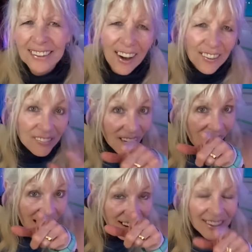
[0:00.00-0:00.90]
no,
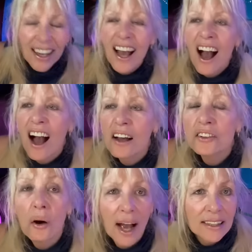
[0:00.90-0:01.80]
wrong. Um,
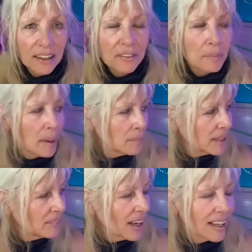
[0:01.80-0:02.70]
no, I live in my
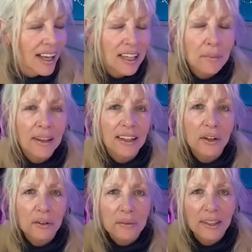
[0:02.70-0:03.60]
minivan. Anybody that
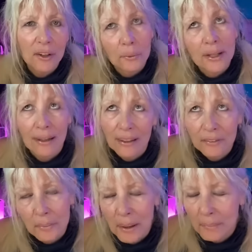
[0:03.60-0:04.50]
knows me knows I live
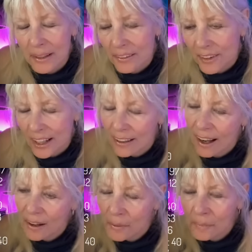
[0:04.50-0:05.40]
in my minivan.
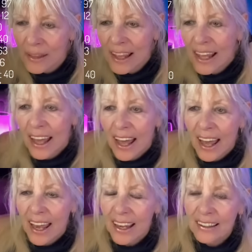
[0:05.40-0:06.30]
Um,
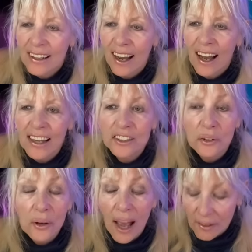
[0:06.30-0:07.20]
and uh, I
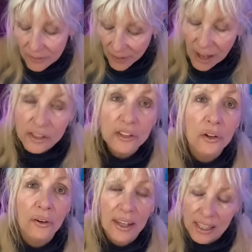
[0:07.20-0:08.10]
do have a
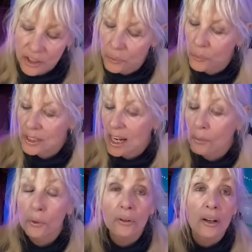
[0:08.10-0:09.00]
storage, which I
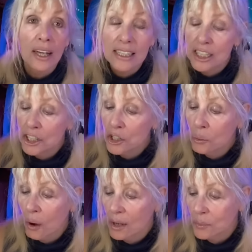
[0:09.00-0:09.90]
will
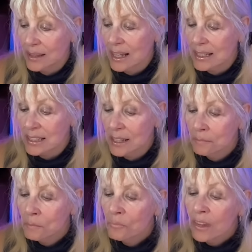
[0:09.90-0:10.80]
continue on with this.
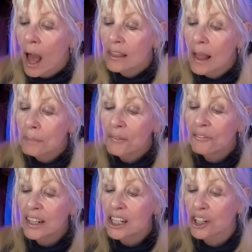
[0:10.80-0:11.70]
Let me
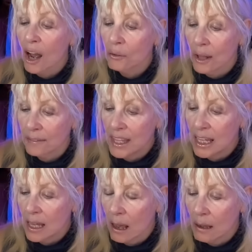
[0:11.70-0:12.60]
finish out
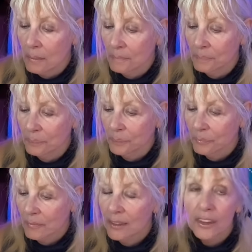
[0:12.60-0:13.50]
the, um,
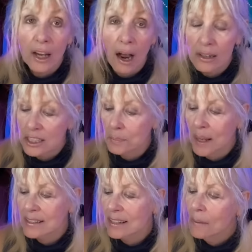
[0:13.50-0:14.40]
the car
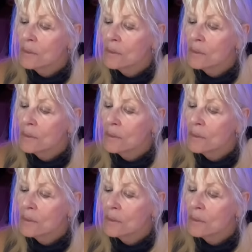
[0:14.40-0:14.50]
expense.